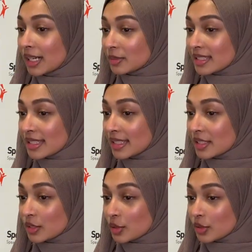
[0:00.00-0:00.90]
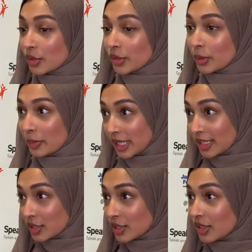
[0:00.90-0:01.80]
I would say to control your
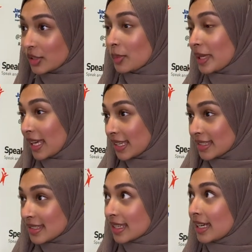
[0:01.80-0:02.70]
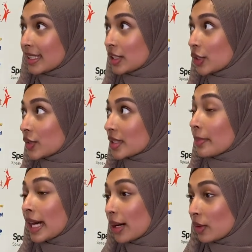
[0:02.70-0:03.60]
pitch, your pace, and use the
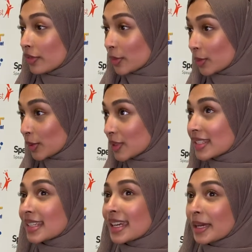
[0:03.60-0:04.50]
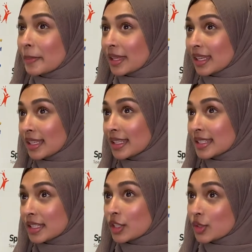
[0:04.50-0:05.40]
power of the pause,
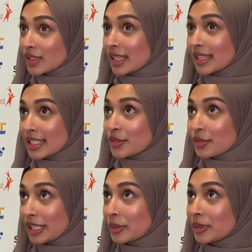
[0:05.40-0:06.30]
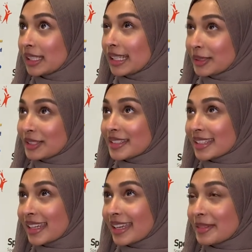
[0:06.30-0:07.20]
because using these three will allow you
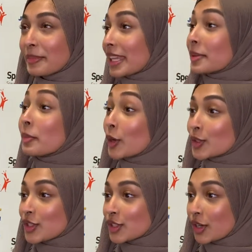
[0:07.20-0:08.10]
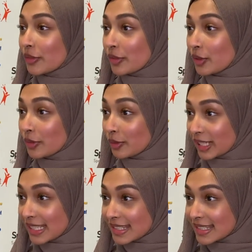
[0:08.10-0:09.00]
to make the most of your
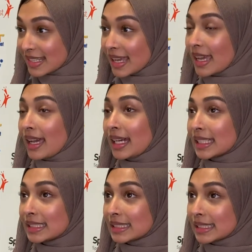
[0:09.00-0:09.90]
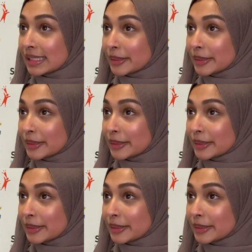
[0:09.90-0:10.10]
voice, and